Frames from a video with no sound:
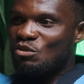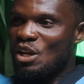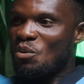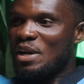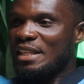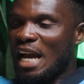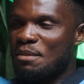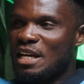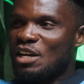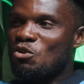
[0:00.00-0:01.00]
There were
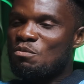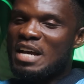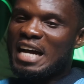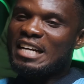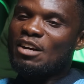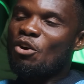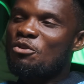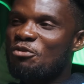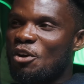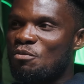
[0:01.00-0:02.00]
times I know we had in
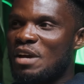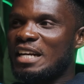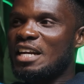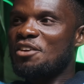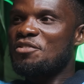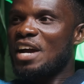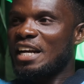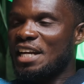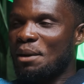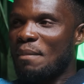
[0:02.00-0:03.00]
Lord Fair, we had in a
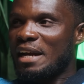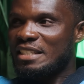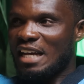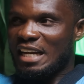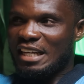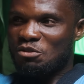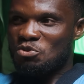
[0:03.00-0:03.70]
Drian in a Bannis area.